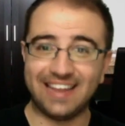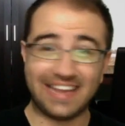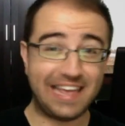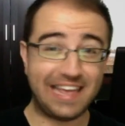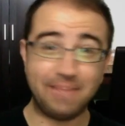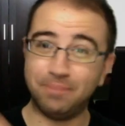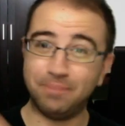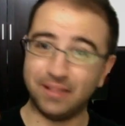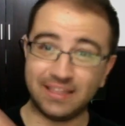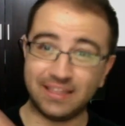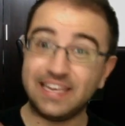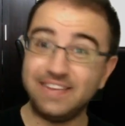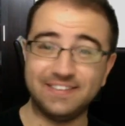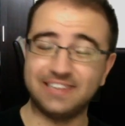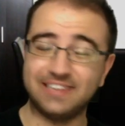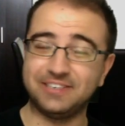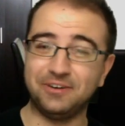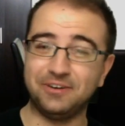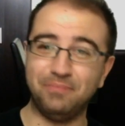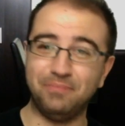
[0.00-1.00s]
and like, he
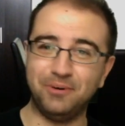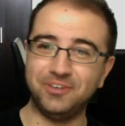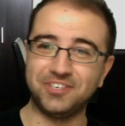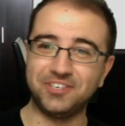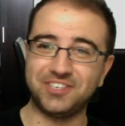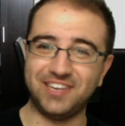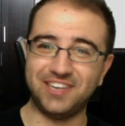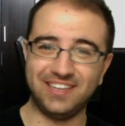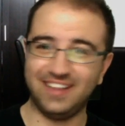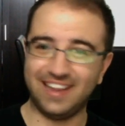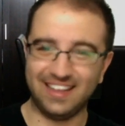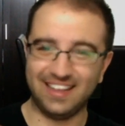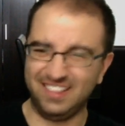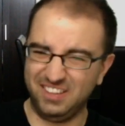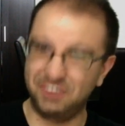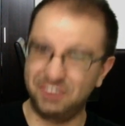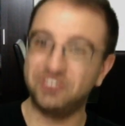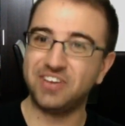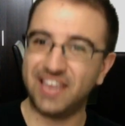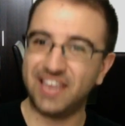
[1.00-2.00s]
believes his own bullshit like a
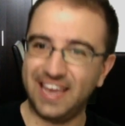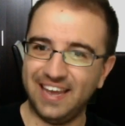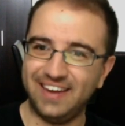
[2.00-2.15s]
little